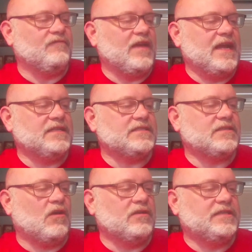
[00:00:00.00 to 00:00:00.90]

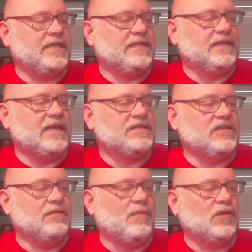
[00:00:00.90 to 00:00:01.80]
advanced
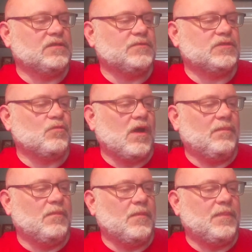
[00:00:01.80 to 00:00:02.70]
articulation and multiple
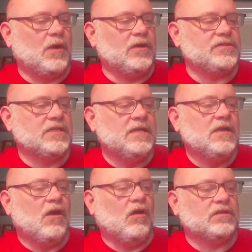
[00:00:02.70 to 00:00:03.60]
swappable parts.
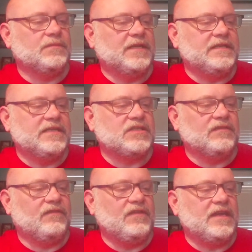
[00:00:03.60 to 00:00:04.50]
Ultimate
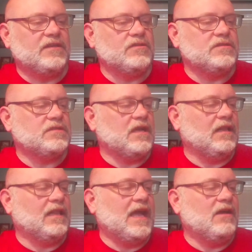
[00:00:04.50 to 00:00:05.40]
Edition figures
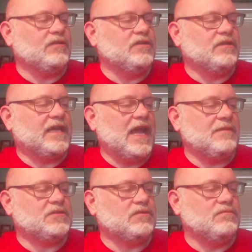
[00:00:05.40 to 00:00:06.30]
allow you to
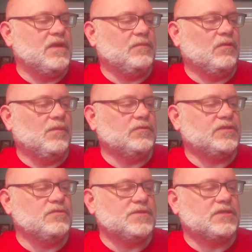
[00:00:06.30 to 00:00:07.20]
capture memorable
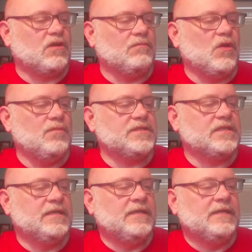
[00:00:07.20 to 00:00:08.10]
superstar moments,